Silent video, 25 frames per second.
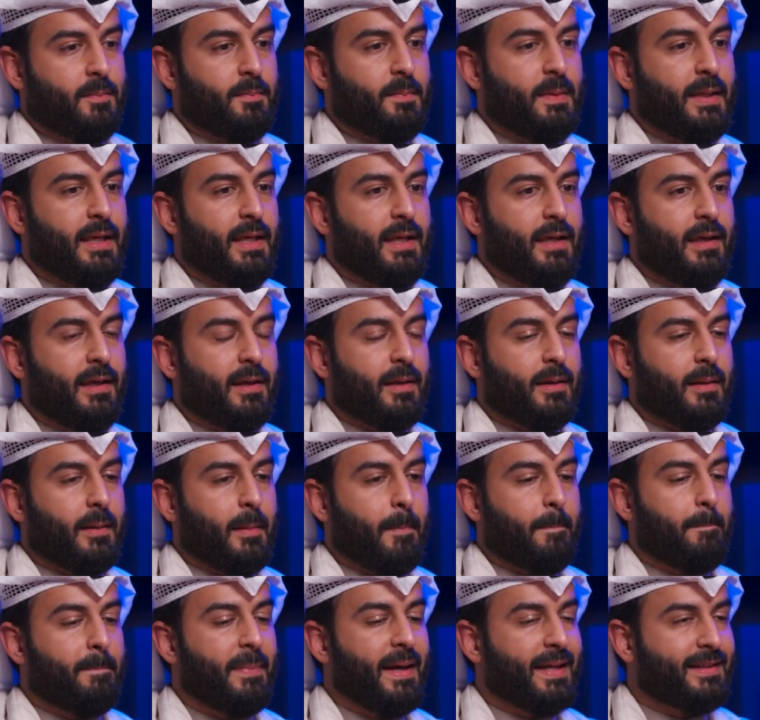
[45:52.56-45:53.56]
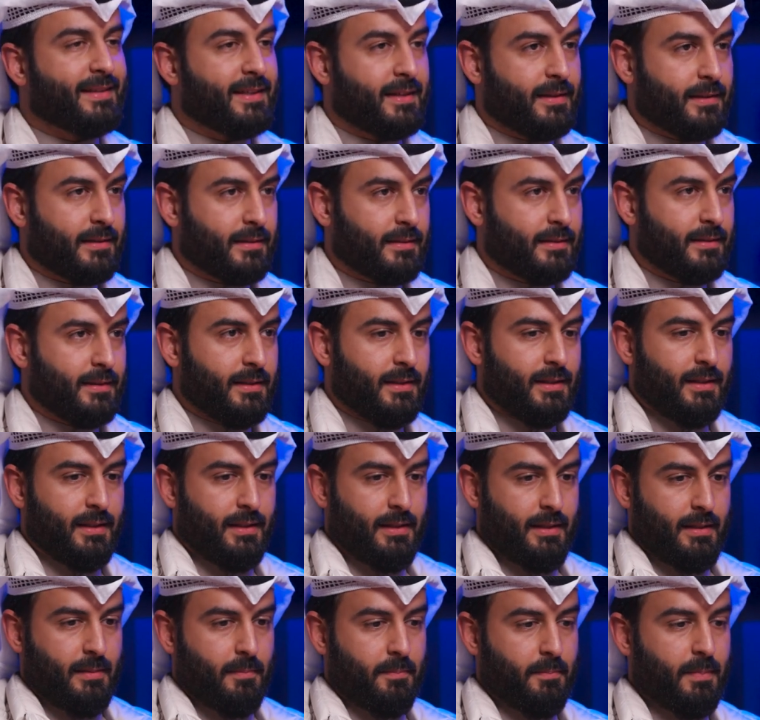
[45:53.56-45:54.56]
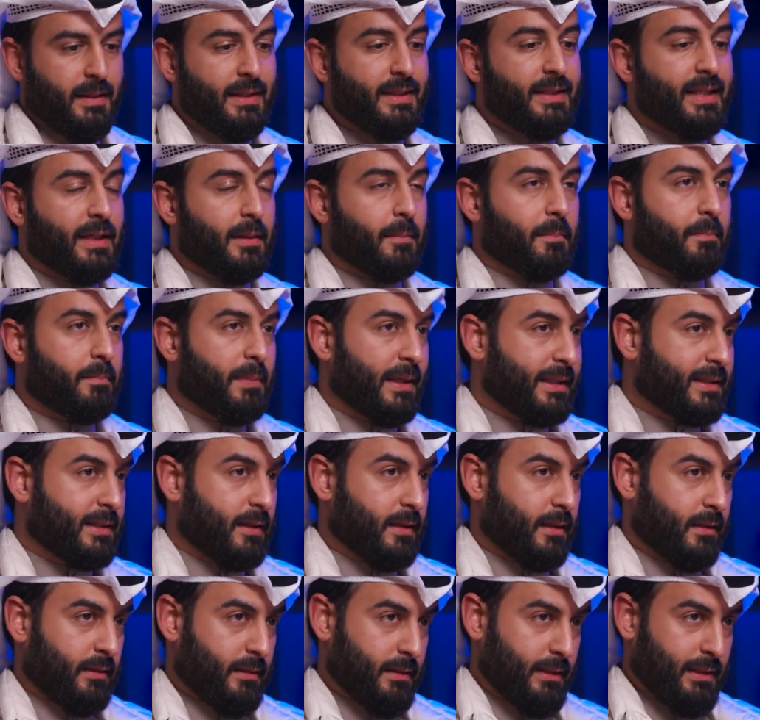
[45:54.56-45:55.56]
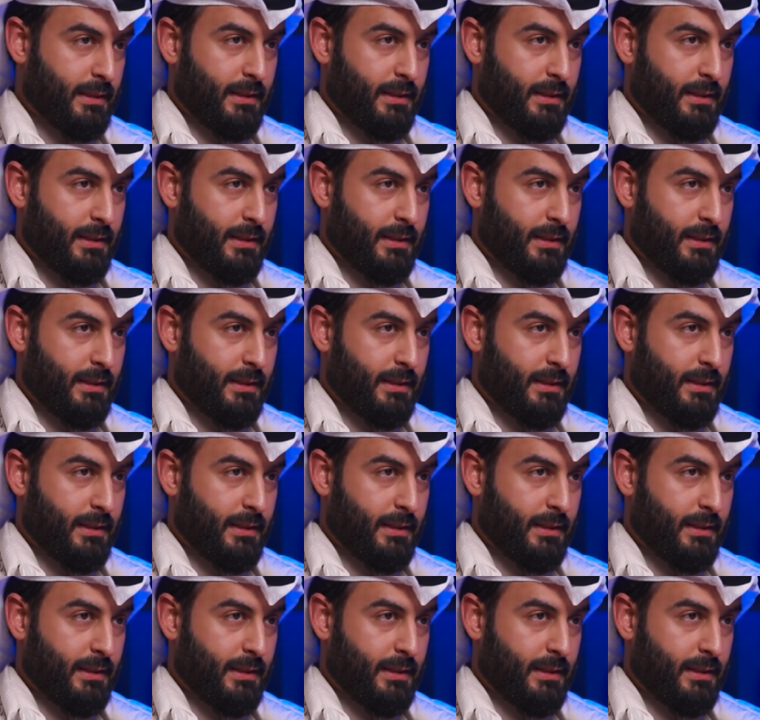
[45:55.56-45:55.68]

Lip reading: being better, building better,